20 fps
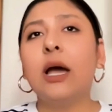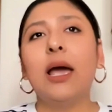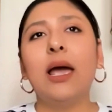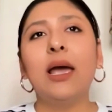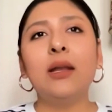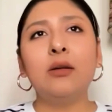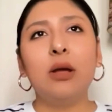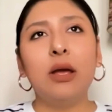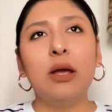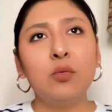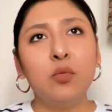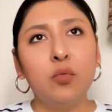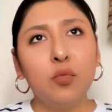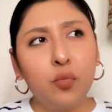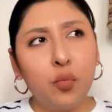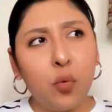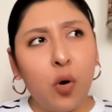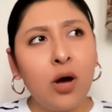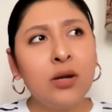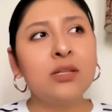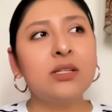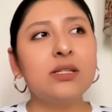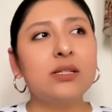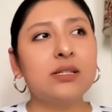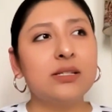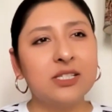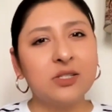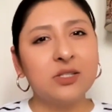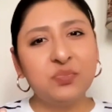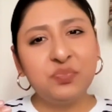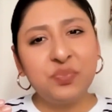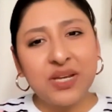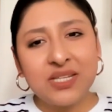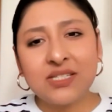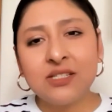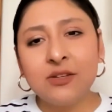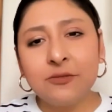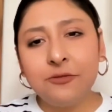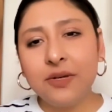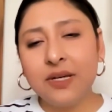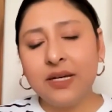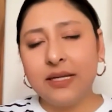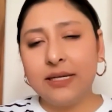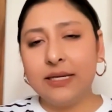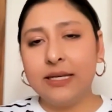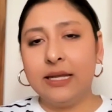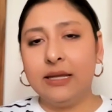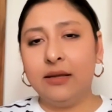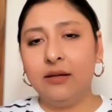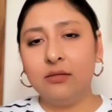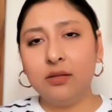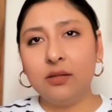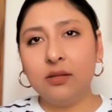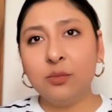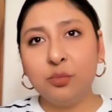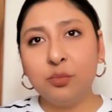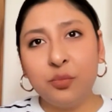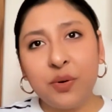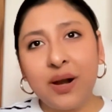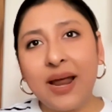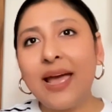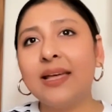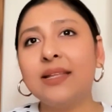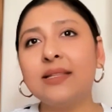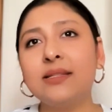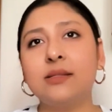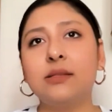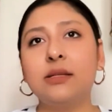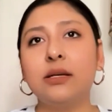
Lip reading: And what specifically the brands,